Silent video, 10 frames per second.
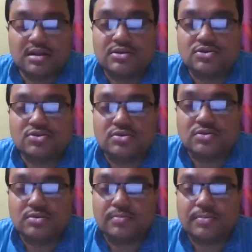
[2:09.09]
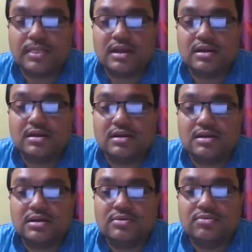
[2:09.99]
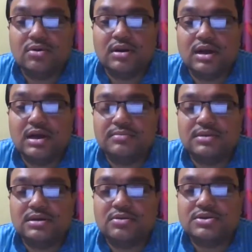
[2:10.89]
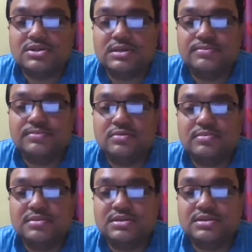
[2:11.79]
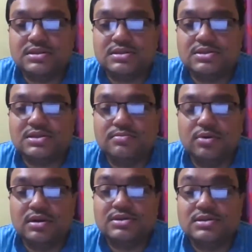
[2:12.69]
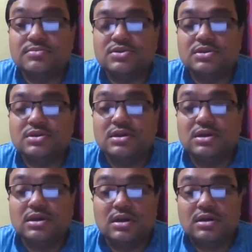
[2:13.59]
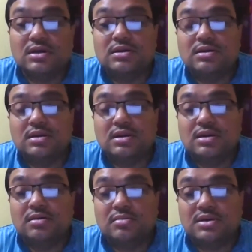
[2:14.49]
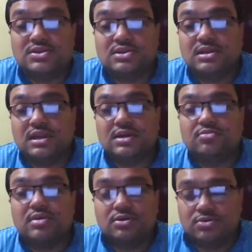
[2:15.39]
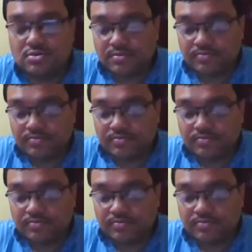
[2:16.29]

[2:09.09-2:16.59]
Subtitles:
So you all have the concept of imageries and symbolisms, but still I want to